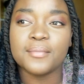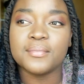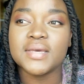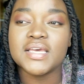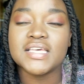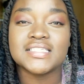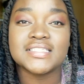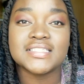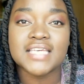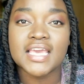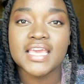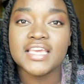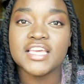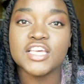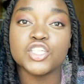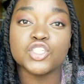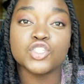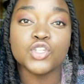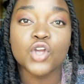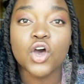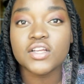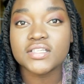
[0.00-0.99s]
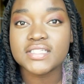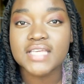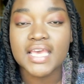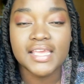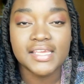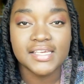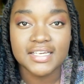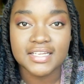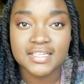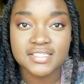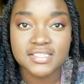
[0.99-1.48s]
is not
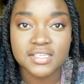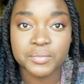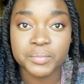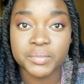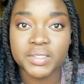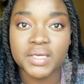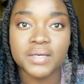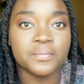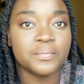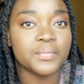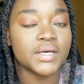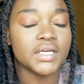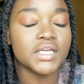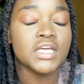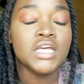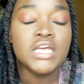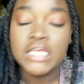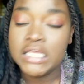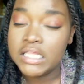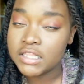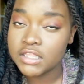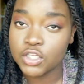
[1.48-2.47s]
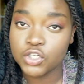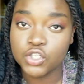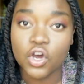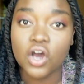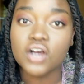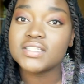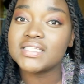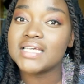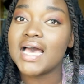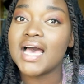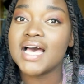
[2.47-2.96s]
taking something, but the
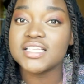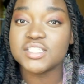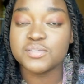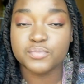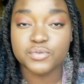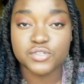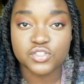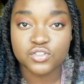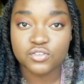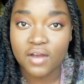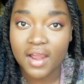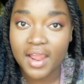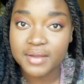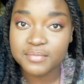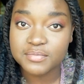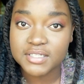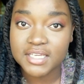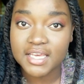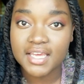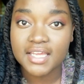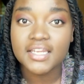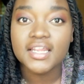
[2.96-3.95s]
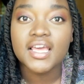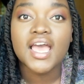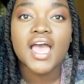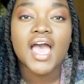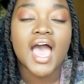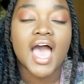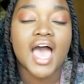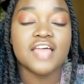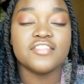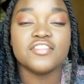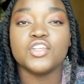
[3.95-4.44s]
doctor has prescribed it,
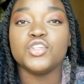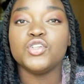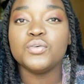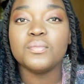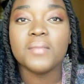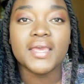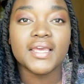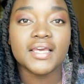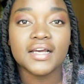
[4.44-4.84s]
and then you make a